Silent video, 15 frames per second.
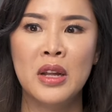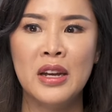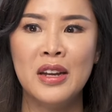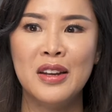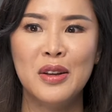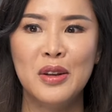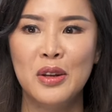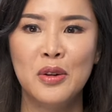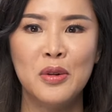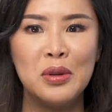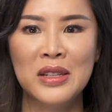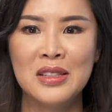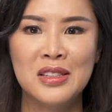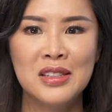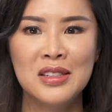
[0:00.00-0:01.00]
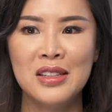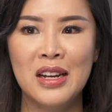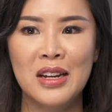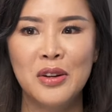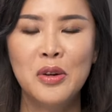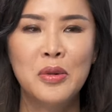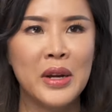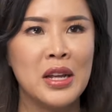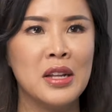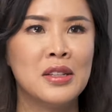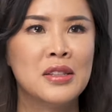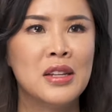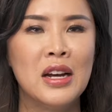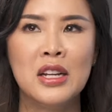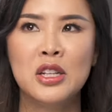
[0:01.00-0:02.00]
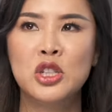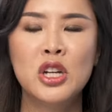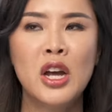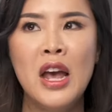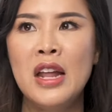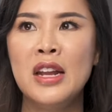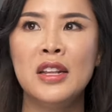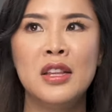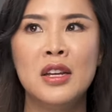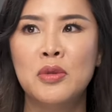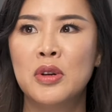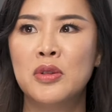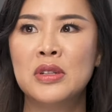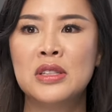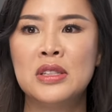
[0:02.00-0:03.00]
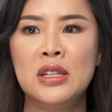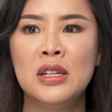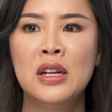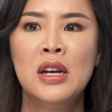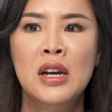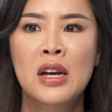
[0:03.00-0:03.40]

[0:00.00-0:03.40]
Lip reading: it's just I can share anything with Christine.